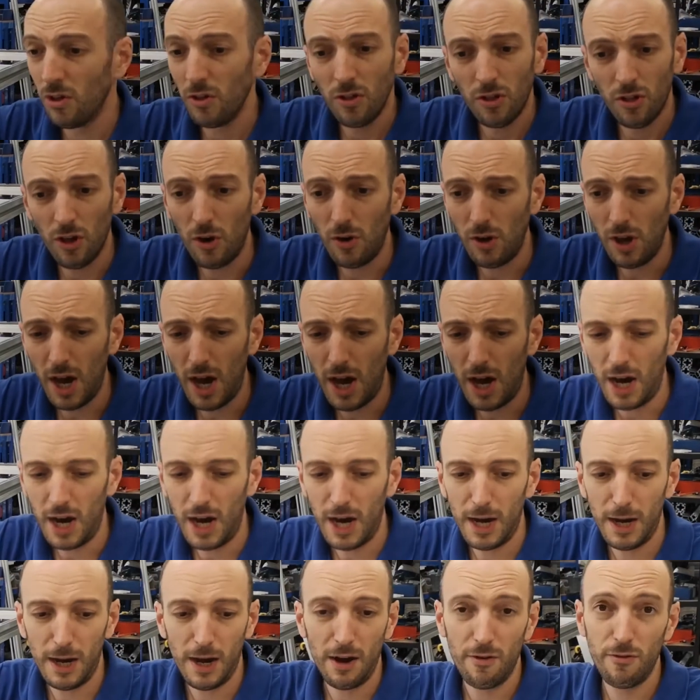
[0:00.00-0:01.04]
So
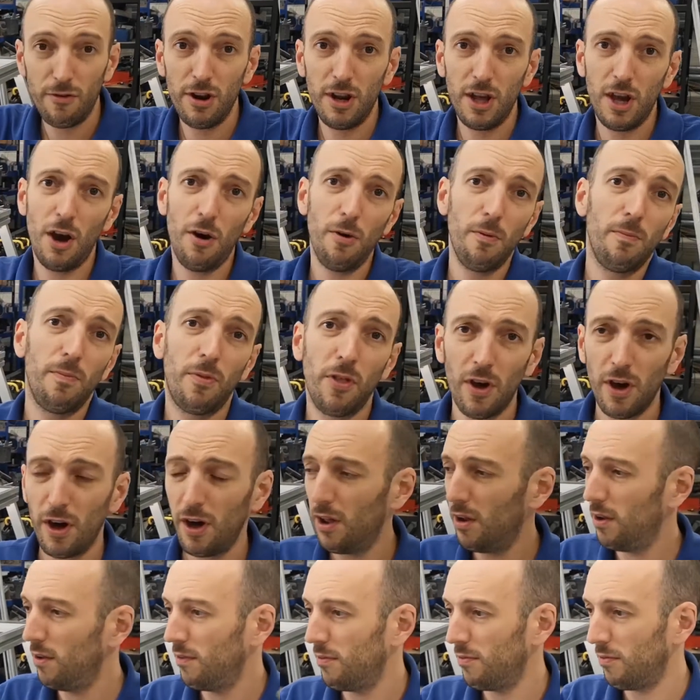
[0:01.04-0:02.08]
I really hope
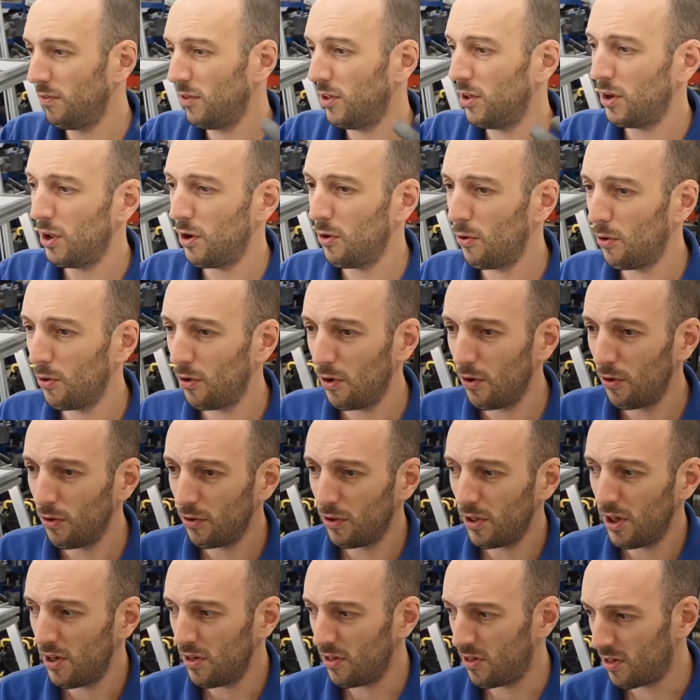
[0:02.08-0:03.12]
that all
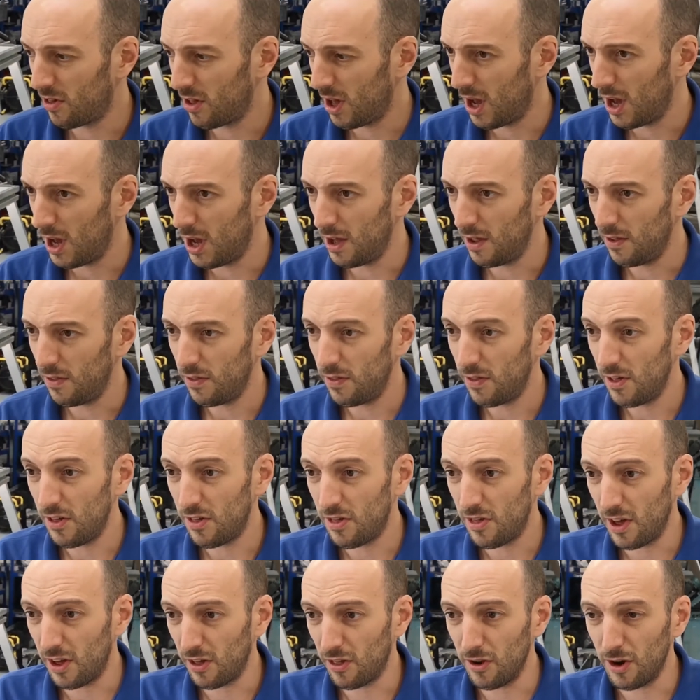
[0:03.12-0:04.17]
these
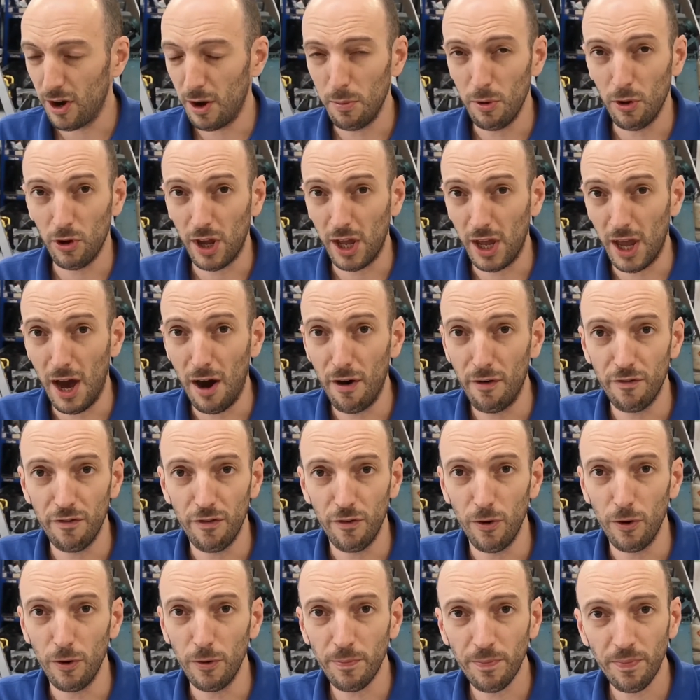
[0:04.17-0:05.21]
things that I'm looking out
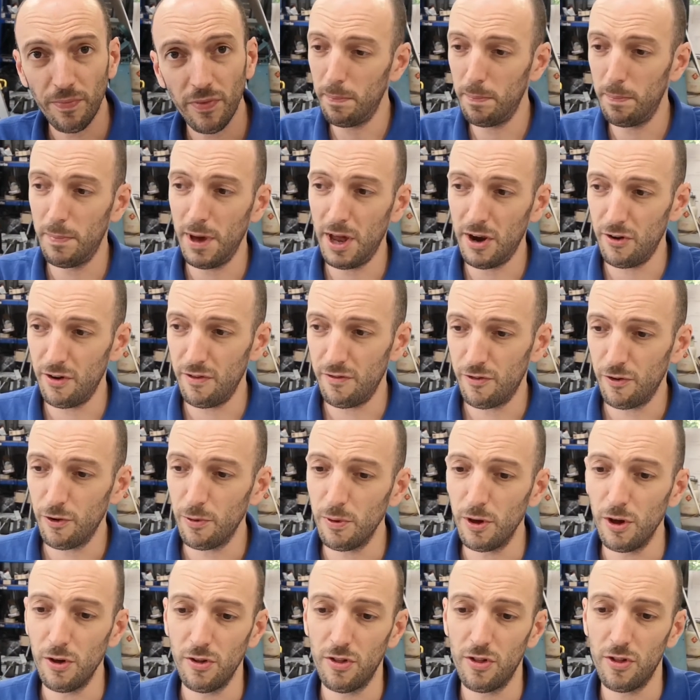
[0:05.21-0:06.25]
for better
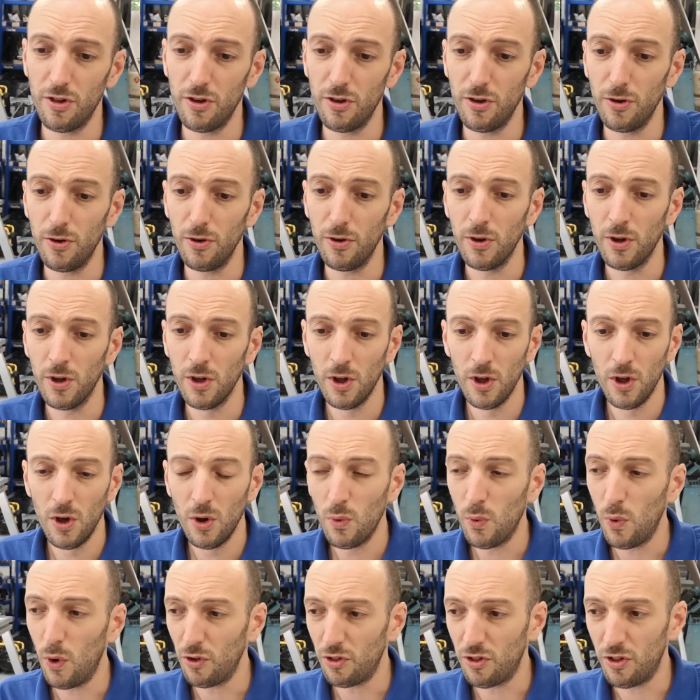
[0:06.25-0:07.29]
inform you as to
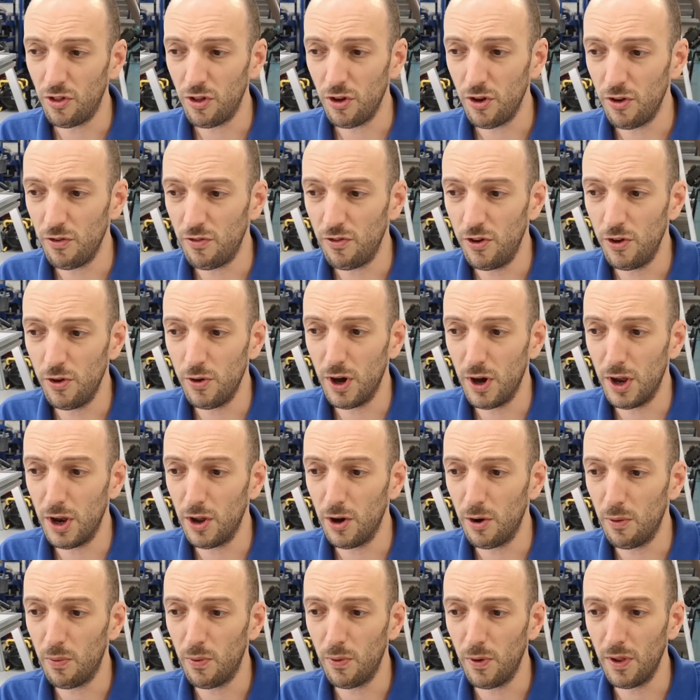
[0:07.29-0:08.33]
what to do if you end
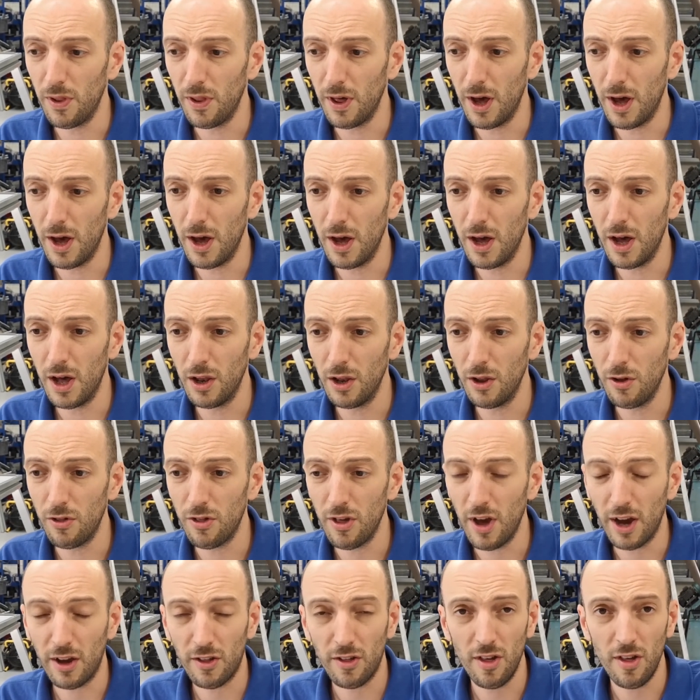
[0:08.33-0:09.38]
up with a loose
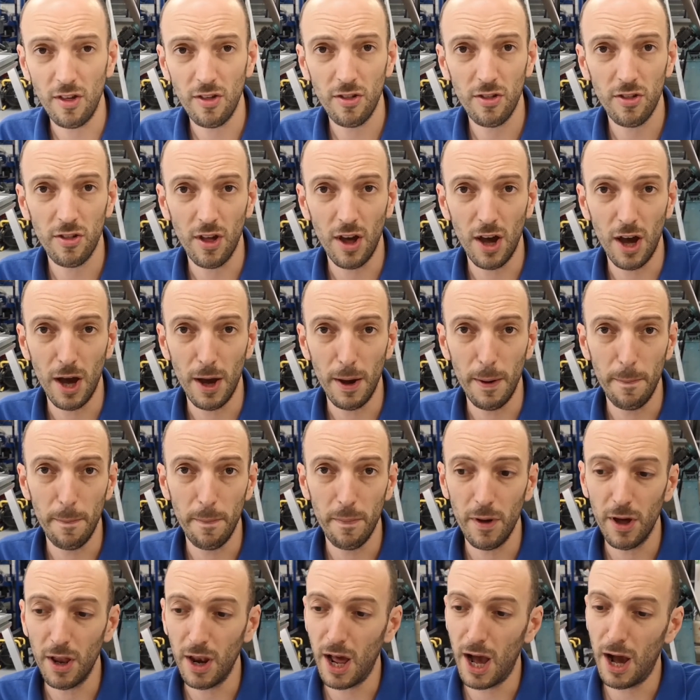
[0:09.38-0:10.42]
axis,
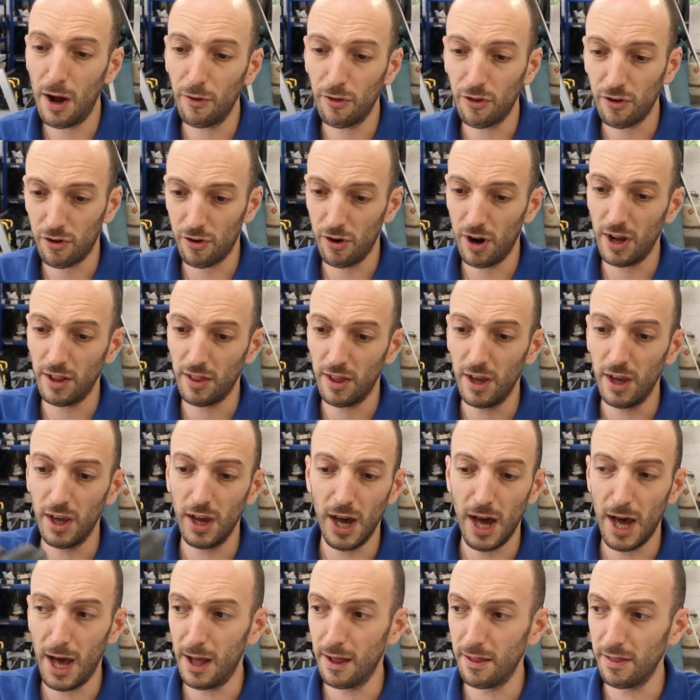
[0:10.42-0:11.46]
and how to correct it,
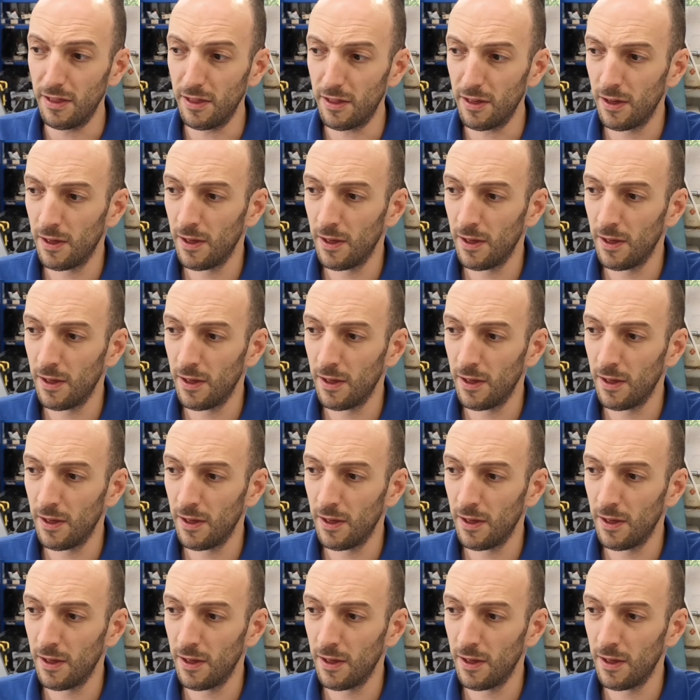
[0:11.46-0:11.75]
and